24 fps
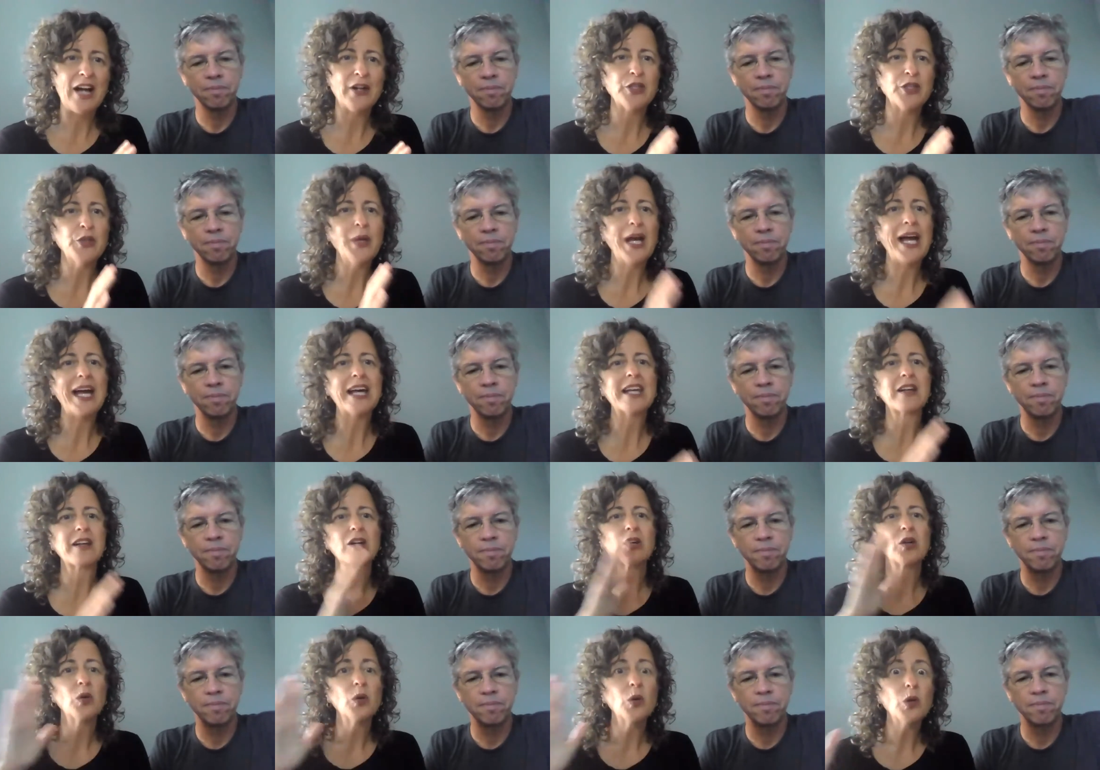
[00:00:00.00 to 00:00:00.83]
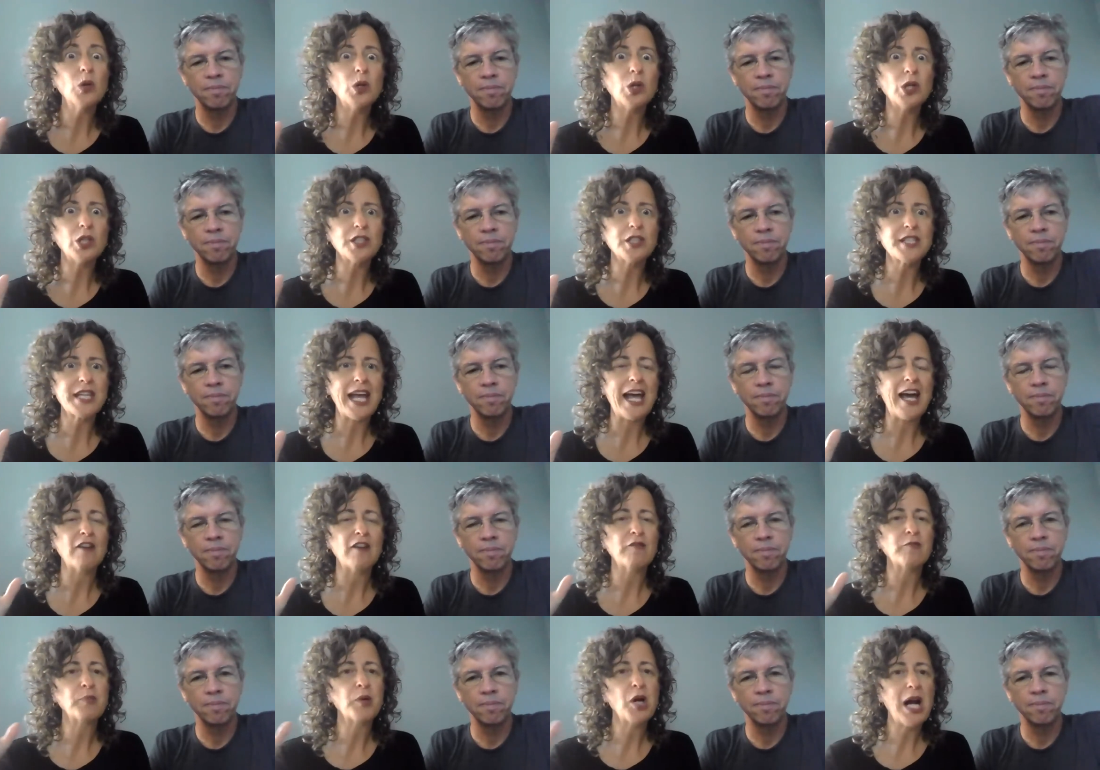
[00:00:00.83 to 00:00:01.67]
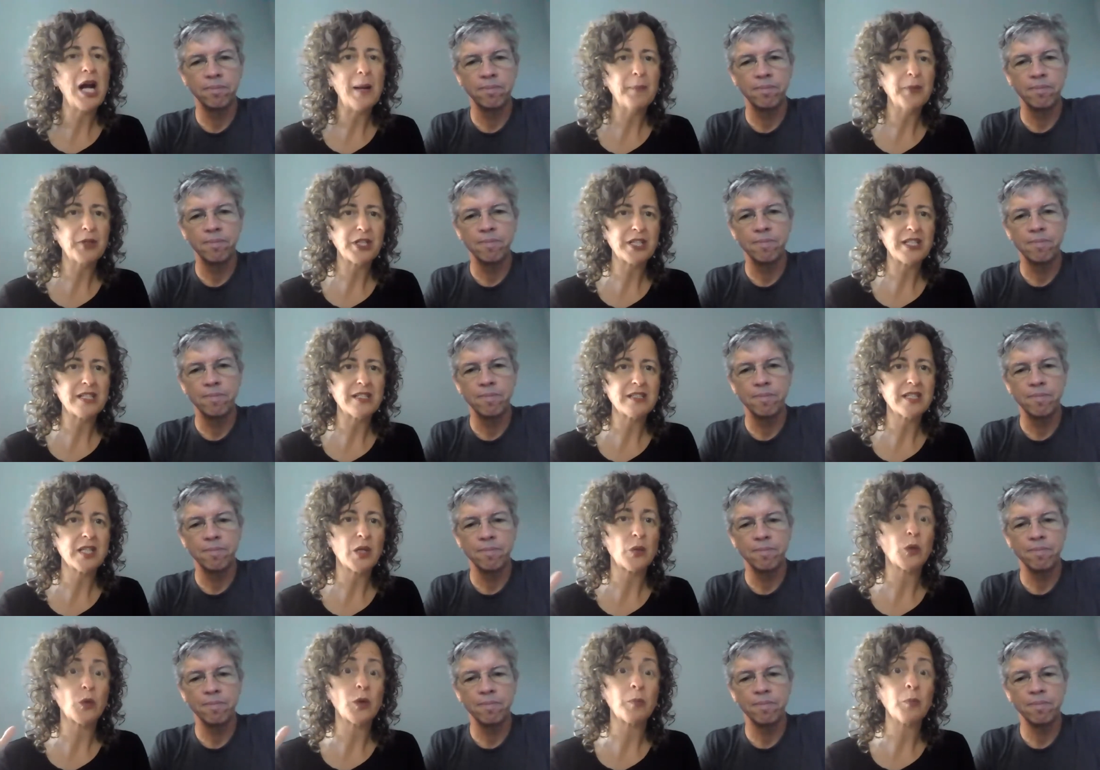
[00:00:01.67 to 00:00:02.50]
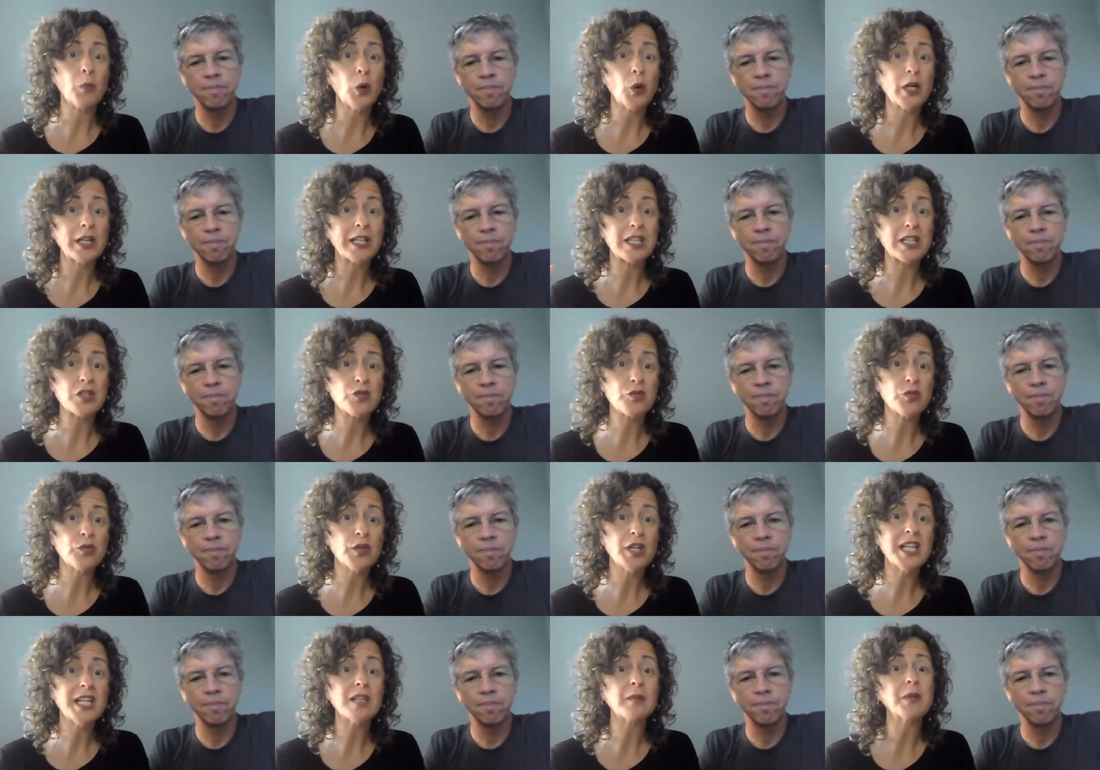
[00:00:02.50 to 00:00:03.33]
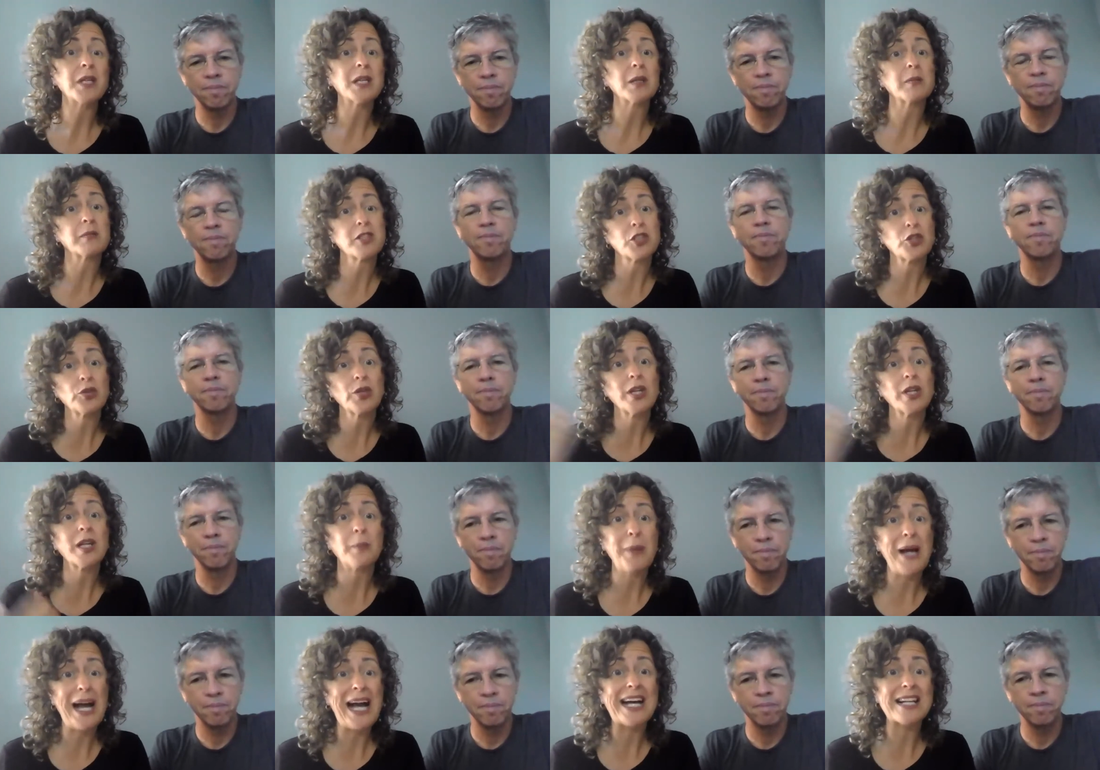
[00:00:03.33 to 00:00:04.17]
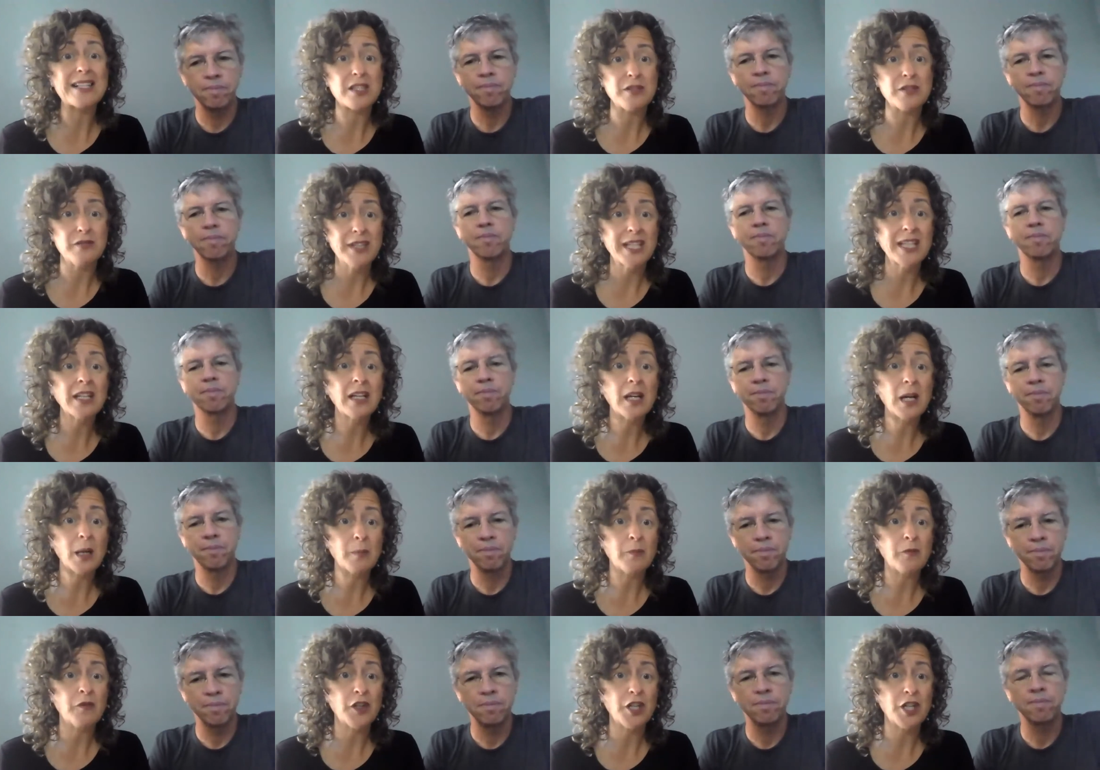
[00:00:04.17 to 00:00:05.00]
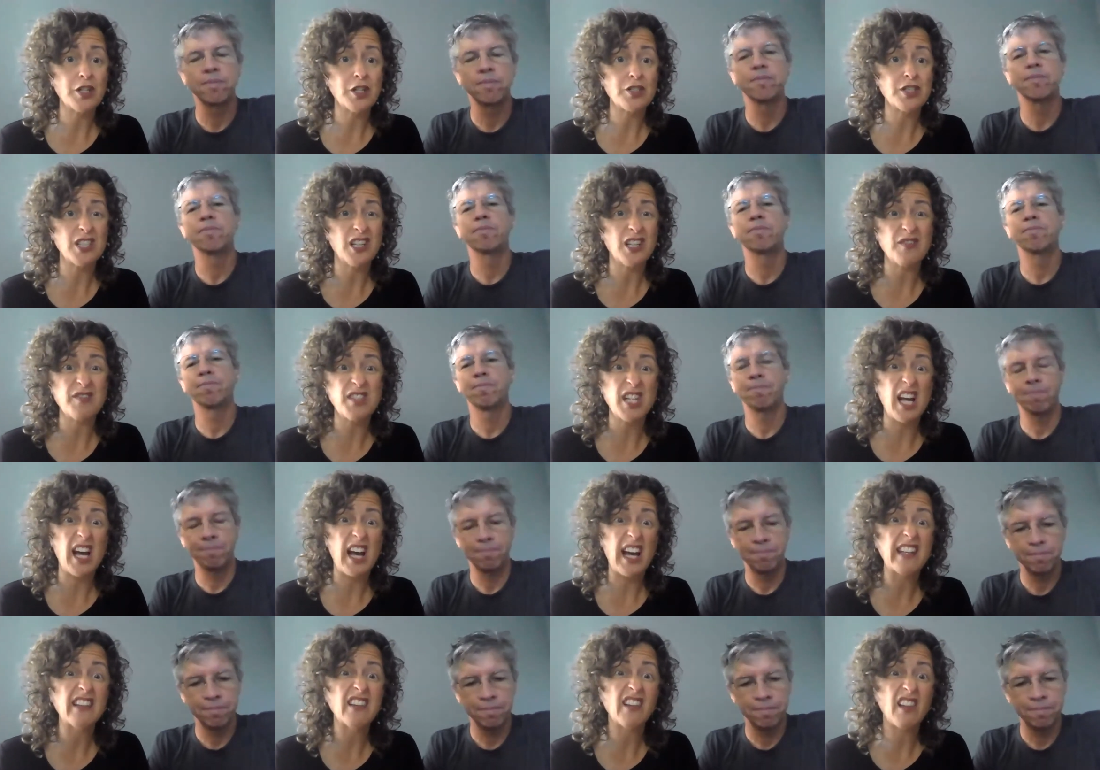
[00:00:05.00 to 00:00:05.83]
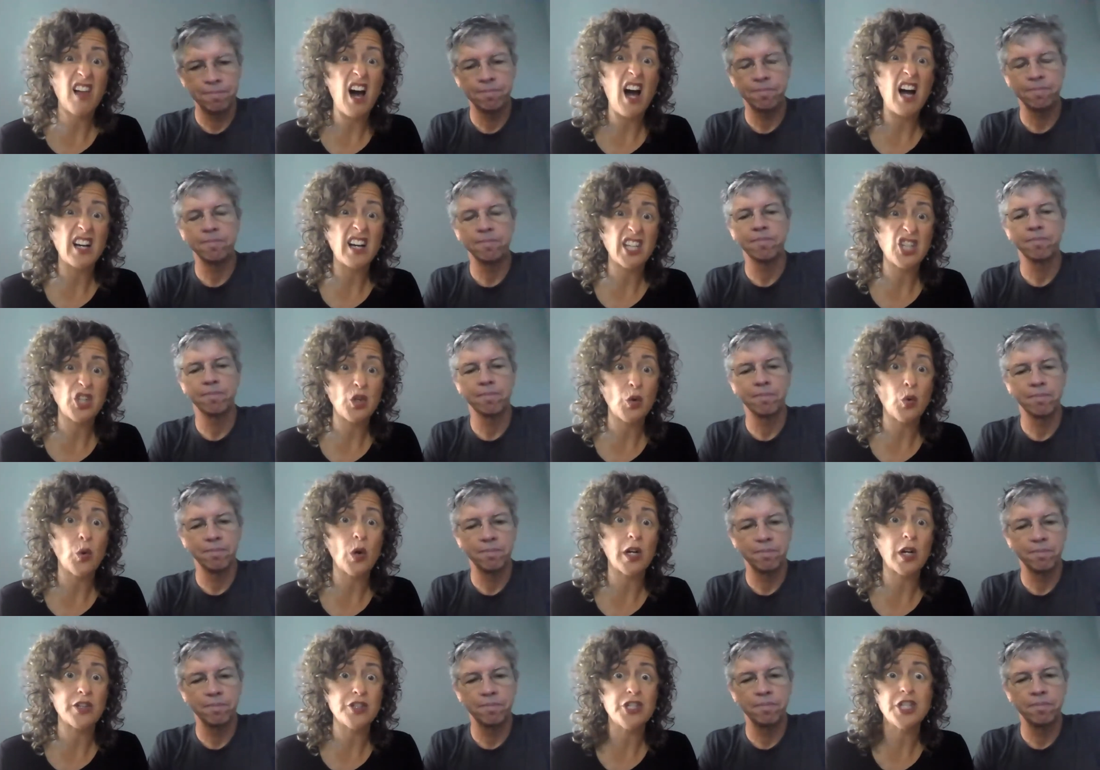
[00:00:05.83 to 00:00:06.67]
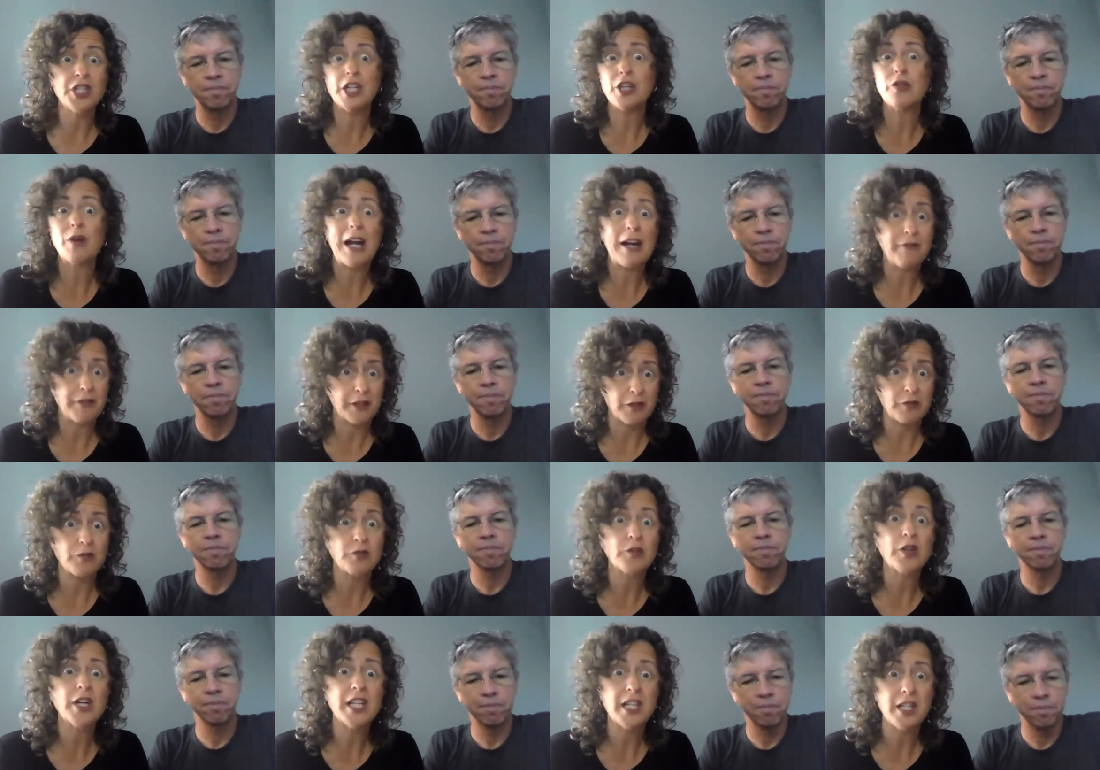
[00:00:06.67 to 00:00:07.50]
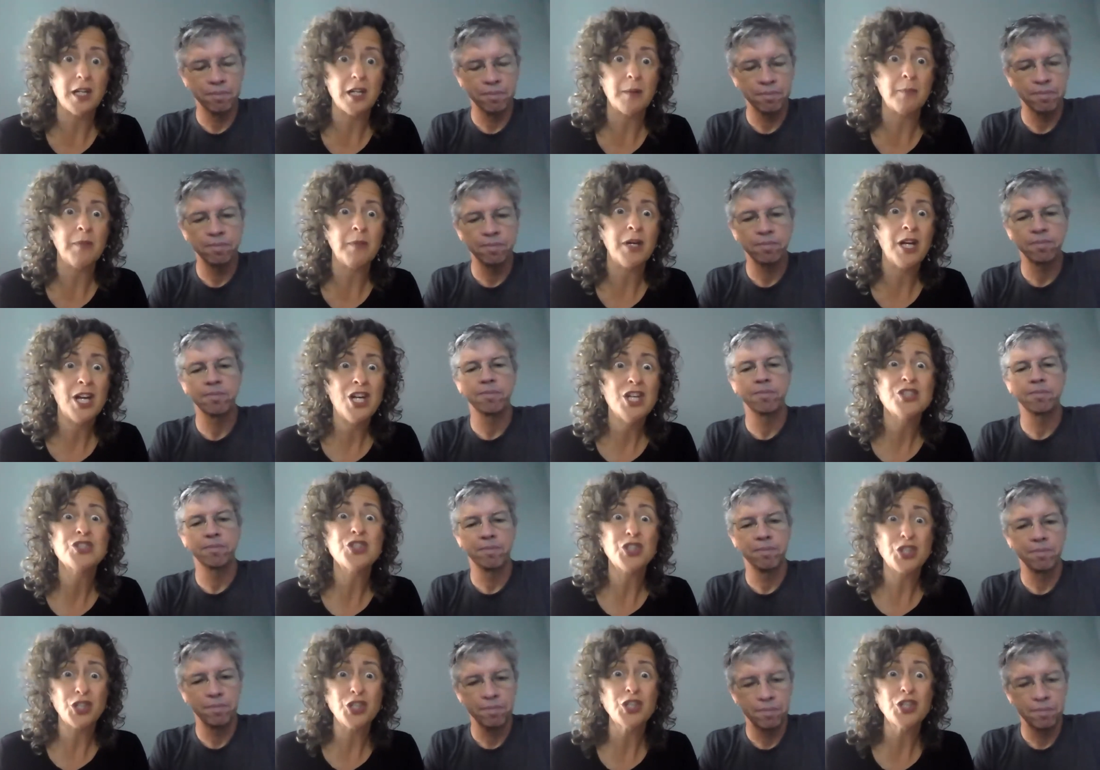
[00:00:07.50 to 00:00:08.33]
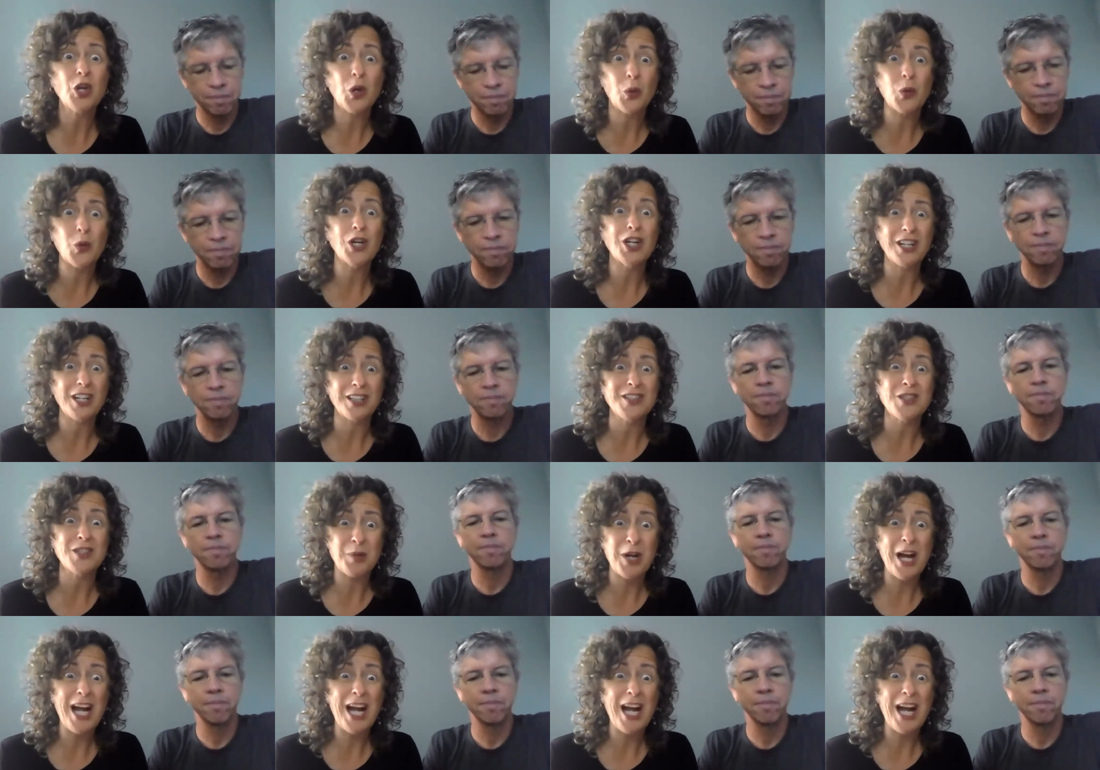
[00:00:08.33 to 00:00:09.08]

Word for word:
Speaker 1: You had a goal yeah. to have properties that were mortgage free to be able to create a passive income for yourself to unlock your geographic freedom so you could go exactly. work